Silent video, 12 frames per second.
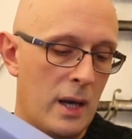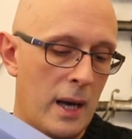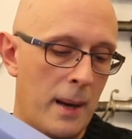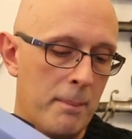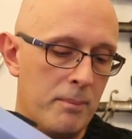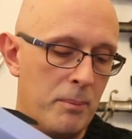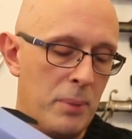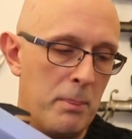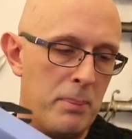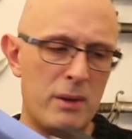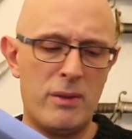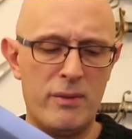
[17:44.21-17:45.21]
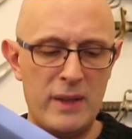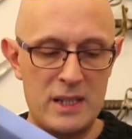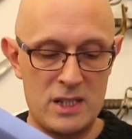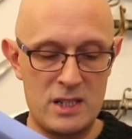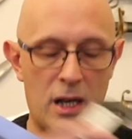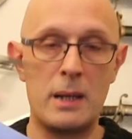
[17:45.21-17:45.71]
But both of these
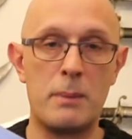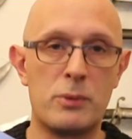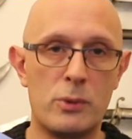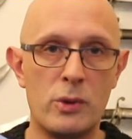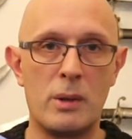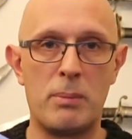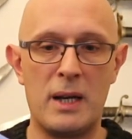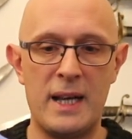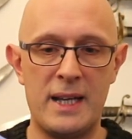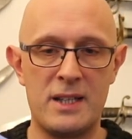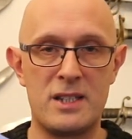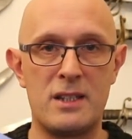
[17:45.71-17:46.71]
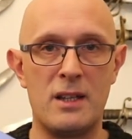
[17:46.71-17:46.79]
are slightly broader blades